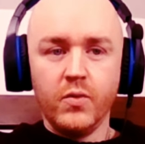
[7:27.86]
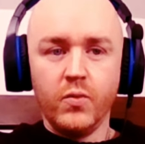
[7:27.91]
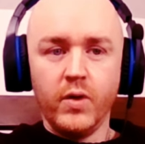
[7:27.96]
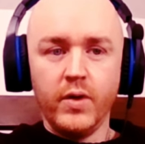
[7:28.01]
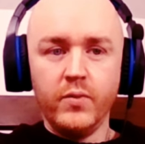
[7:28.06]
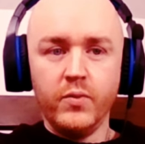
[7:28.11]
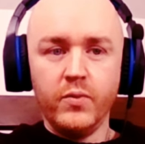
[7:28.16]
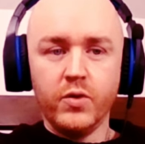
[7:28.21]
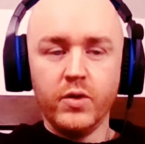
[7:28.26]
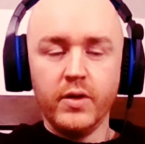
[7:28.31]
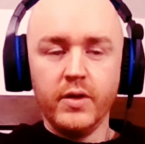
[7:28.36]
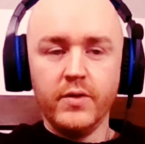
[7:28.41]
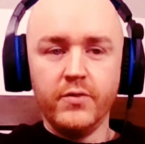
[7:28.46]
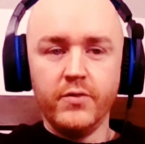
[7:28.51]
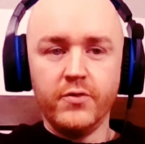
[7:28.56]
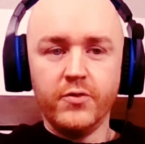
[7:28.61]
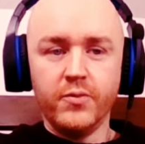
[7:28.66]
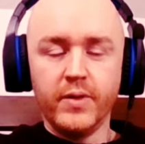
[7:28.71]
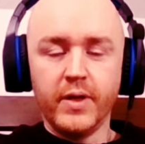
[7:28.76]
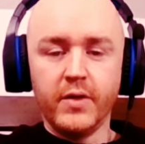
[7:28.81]
when we're
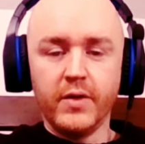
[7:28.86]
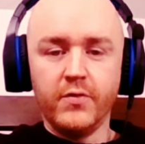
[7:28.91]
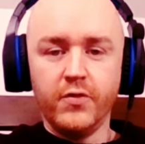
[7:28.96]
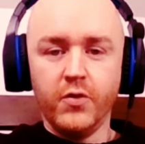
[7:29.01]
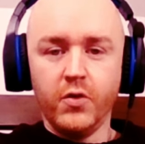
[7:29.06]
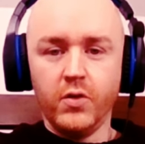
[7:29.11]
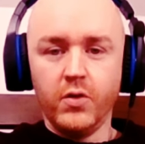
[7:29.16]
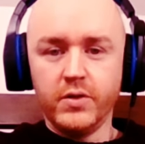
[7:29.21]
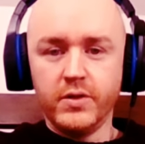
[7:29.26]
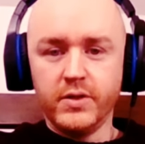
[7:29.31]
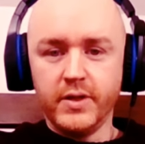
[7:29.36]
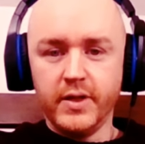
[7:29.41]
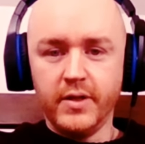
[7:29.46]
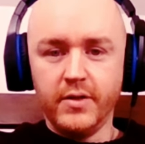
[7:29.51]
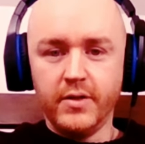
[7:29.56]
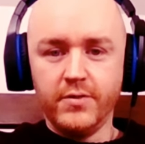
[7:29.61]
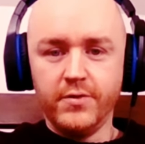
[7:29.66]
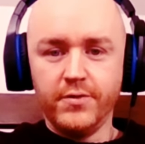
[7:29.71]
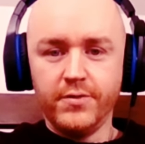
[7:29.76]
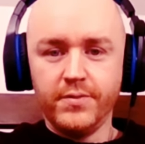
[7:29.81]
living from that false
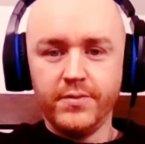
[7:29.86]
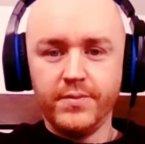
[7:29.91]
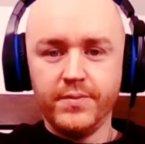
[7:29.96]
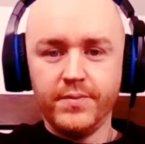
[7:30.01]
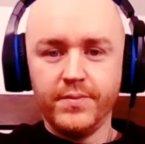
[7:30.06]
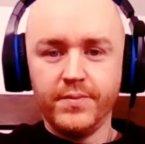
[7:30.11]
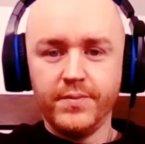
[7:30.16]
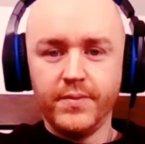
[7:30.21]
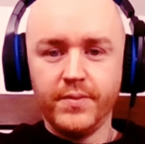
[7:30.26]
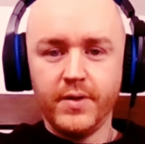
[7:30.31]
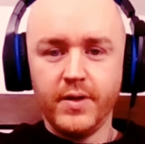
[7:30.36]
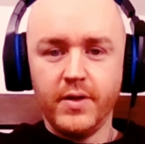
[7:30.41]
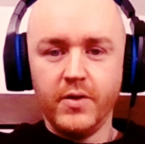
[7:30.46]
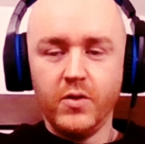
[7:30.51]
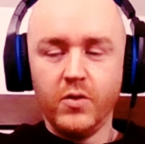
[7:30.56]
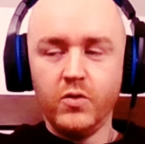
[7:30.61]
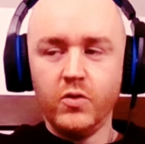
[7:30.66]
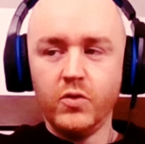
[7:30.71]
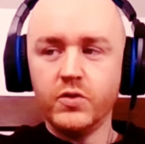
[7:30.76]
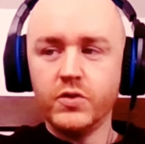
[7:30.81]
self and
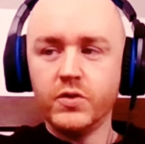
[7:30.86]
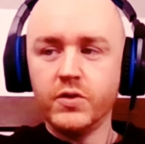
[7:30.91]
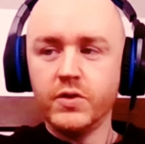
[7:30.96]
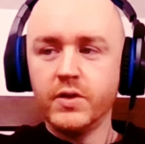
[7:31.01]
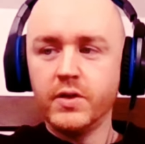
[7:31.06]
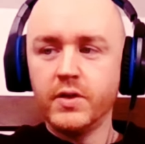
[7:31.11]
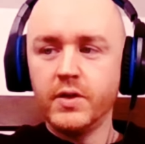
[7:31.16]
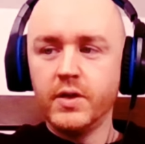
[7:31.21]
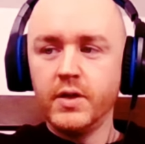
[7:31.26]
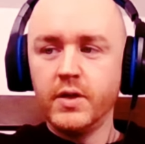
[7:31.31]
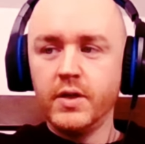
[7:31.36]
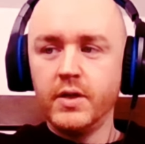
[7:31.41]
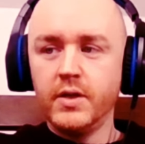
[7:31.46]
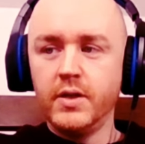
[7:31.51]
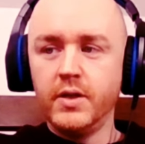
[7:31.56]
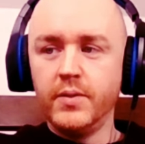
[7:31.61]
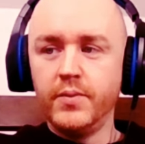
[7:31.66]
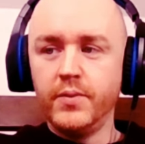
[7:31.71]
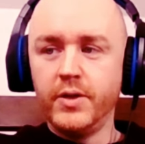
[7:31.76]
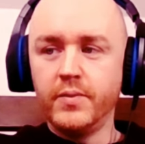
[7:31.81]
all those
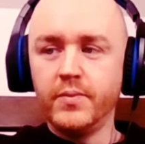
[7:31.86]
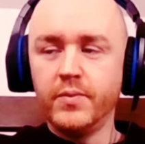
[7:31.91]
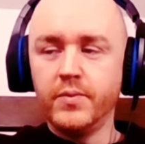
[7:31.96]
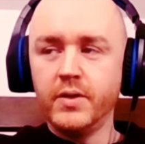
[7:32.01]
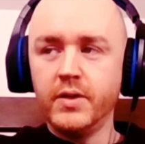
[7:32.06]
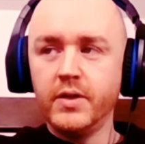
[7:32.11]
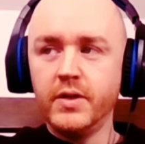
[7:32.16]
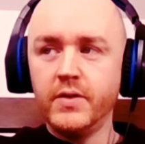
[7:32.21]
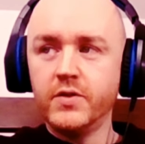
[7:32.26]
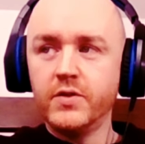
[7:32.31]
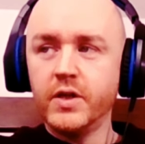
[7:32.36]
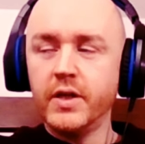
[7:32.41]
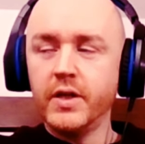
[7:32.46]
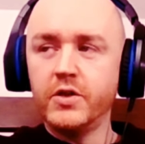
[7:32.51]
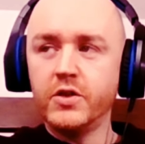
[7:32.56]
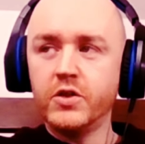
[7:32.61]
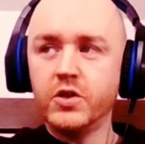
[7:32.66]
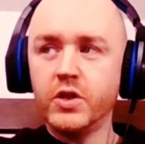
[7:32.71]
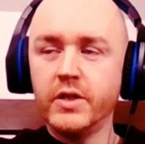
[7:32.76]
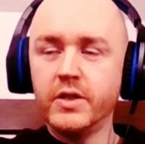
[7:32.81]
limiting beliefs,
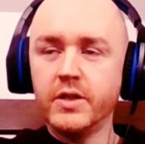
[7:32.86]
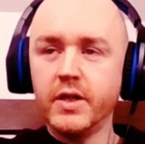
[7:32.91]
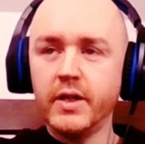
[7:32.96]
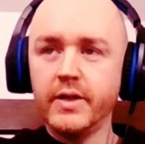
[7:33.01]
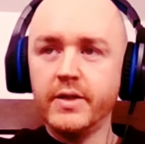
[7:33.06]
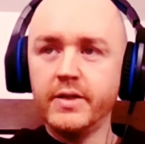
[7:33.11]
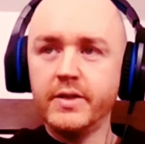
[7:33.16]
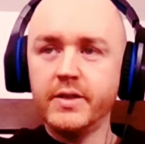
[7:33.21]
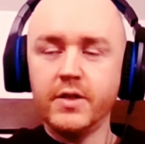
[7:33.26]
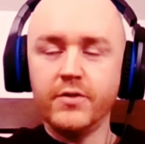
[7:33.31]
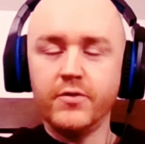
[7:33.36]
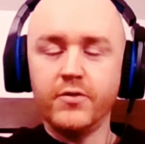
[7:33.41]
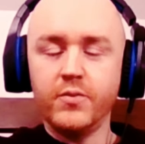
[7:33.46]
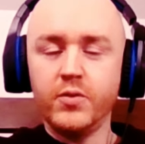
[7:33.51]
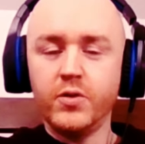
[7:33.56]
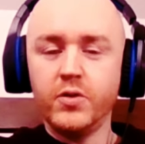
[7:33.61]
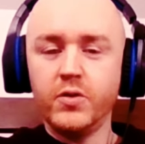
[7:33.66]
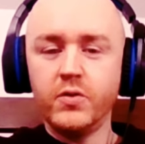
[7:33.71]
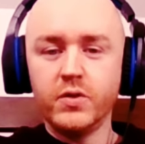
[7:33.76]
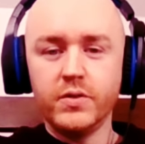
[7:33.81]
it's like
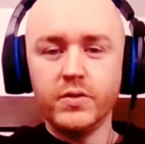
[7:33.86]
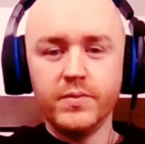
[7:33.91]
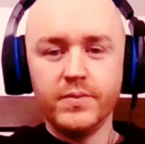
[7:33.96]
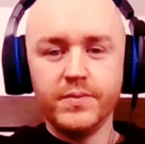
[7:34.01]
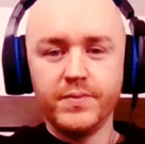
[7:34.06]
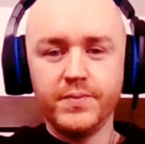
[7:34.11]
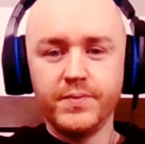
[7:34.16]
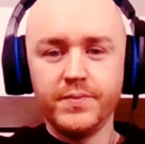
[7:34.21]
self-abuse.